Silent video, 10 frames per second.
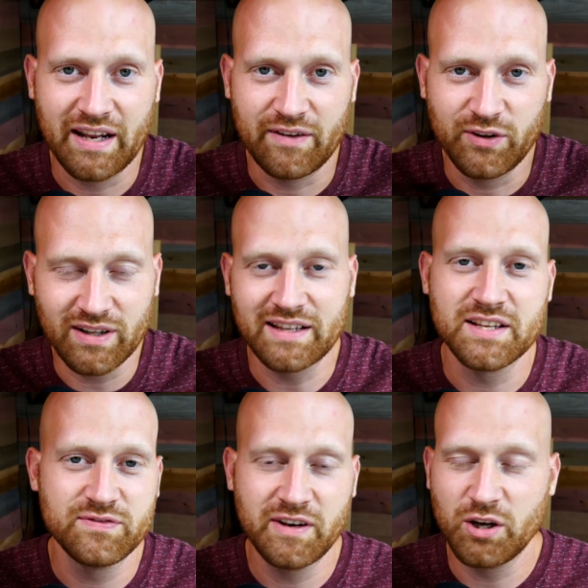If you like
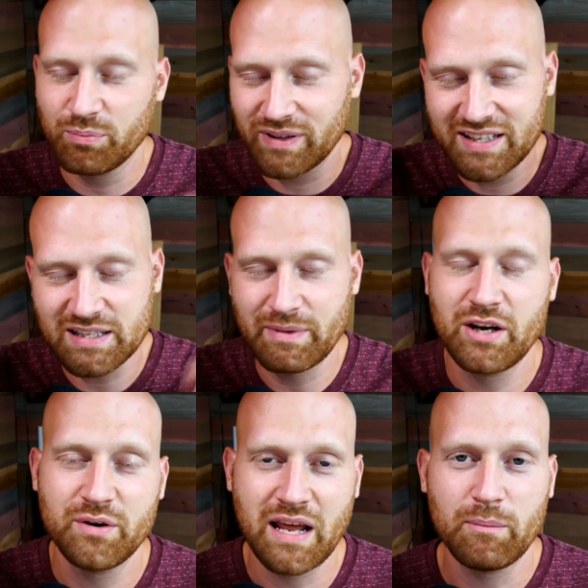this video, please let me
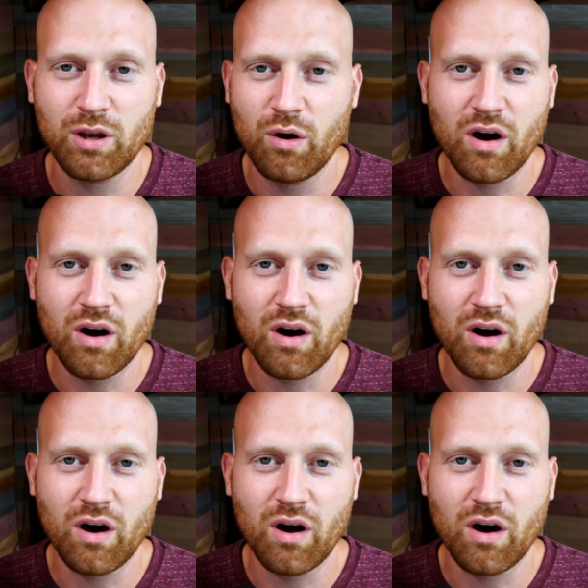know down below.